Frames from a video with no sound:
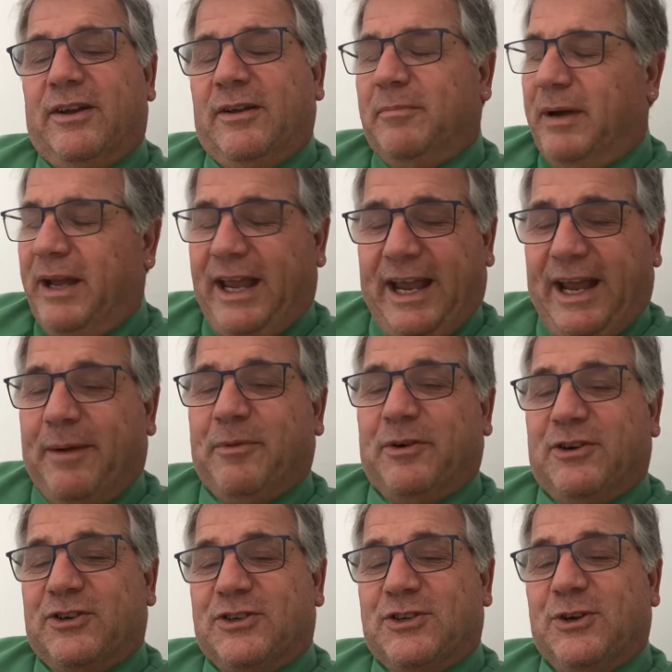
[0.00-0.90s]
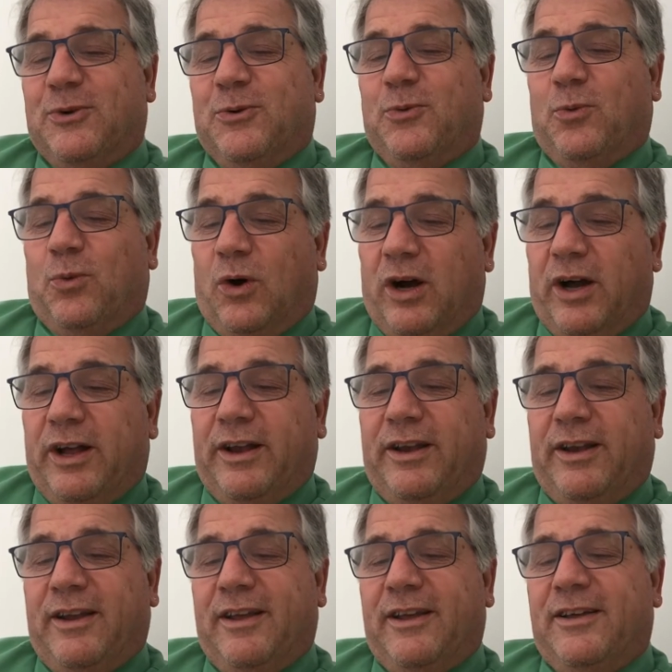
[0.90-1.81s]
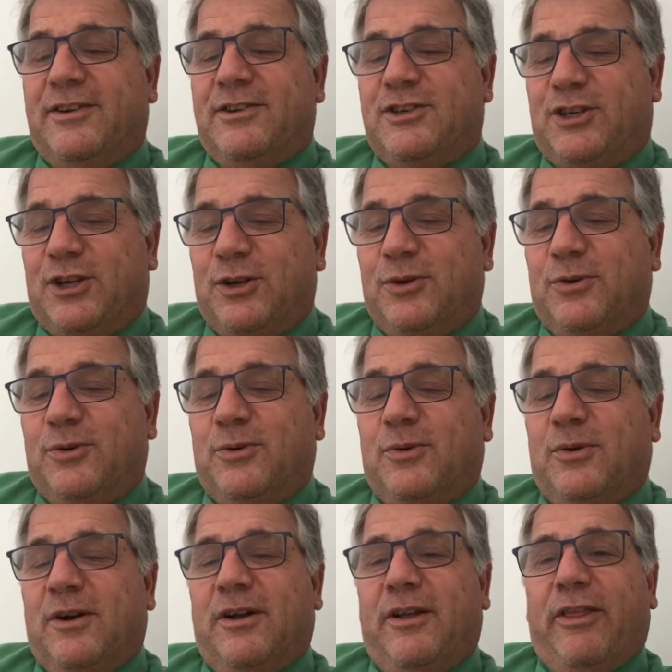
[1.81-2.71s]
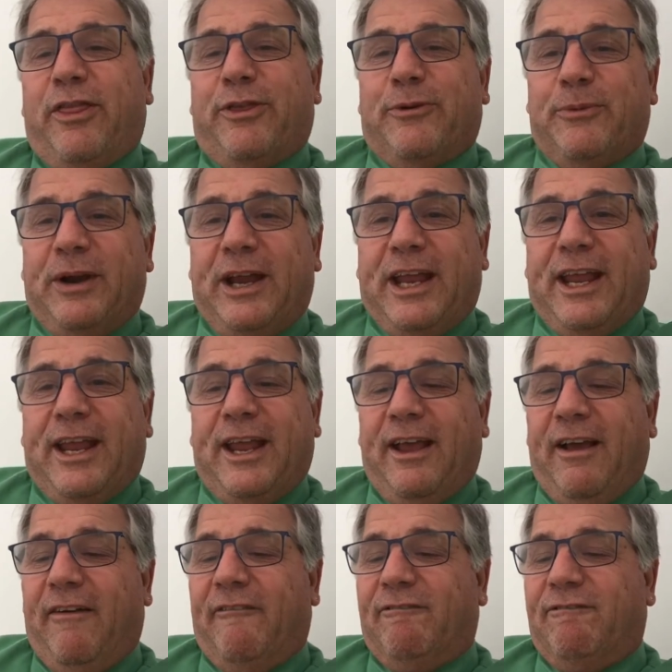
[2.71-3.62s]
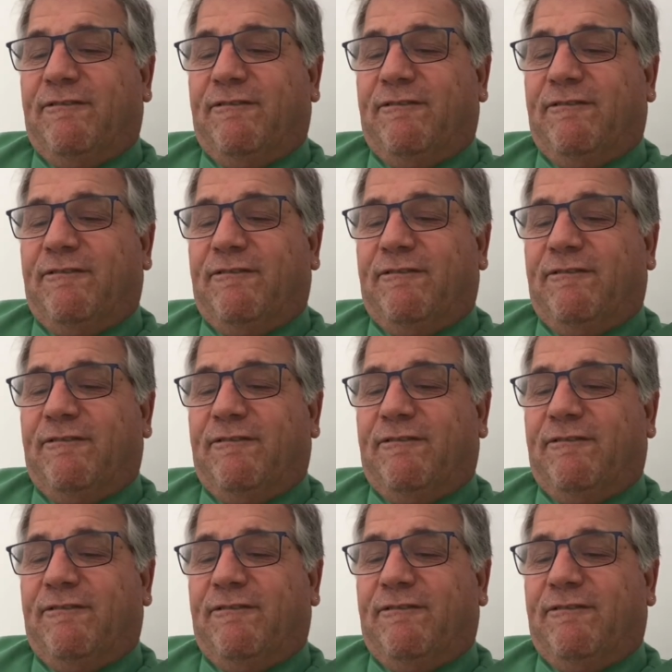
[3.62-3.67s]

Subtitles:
My hammers. 1, 2, 3,